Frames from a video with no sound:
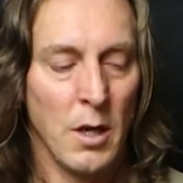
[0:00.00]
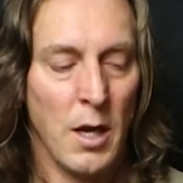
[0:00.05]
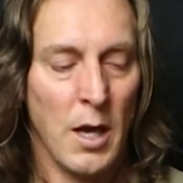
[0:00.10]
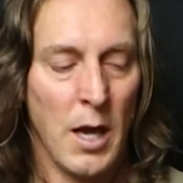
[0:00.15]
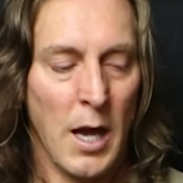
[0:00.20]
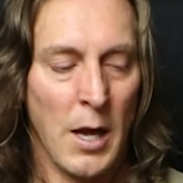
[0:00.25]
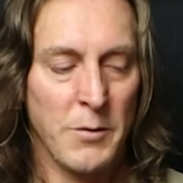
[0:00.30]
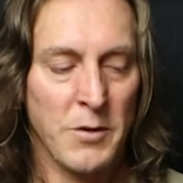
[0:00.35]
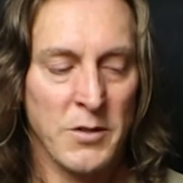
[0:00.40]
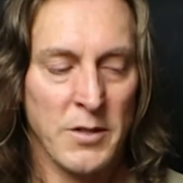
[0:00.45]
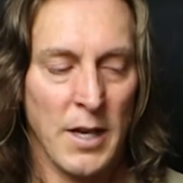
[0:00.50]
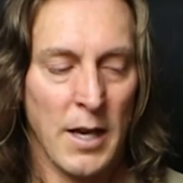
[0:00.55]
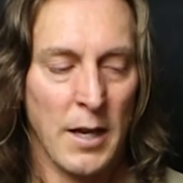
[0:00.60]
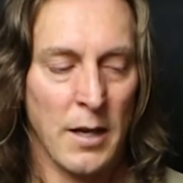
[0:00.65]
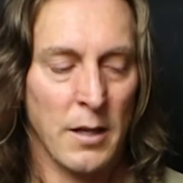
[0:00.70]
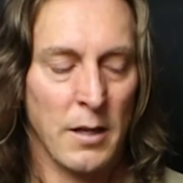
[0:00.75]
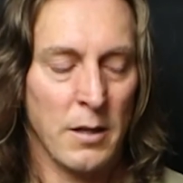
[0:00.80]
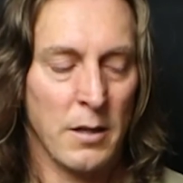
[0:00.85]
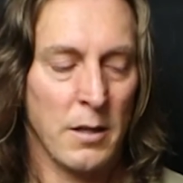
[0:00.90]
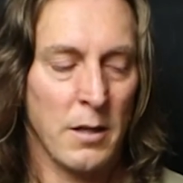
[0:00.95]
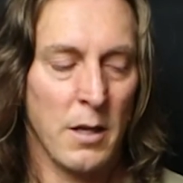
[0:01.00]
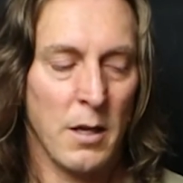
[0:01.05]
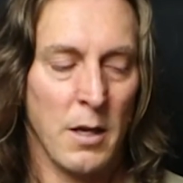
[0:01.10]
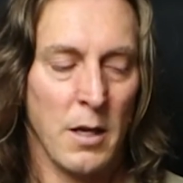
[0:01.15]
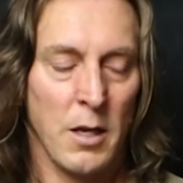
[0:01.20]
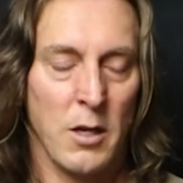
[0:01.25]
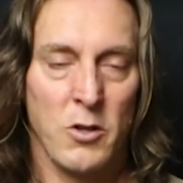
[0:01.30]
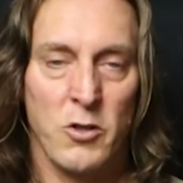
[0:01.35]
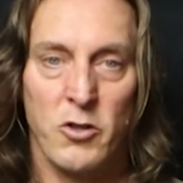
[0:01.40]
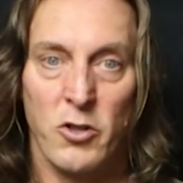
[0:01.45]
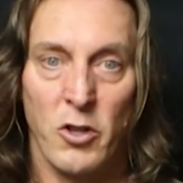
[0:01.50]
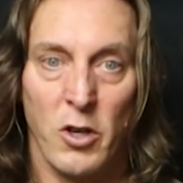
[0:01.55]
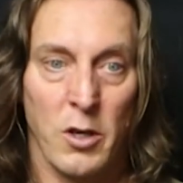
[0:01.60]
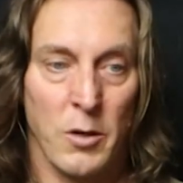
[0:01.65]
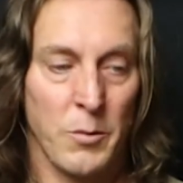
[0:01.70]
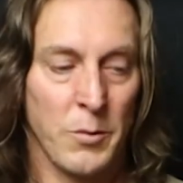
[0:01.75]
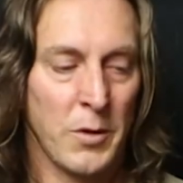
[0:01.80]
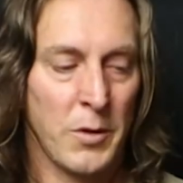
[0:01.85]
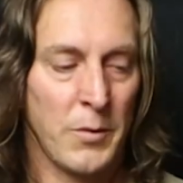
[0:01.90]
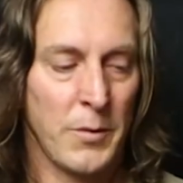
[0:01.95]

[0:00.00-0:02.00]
I'm just adding a sharp.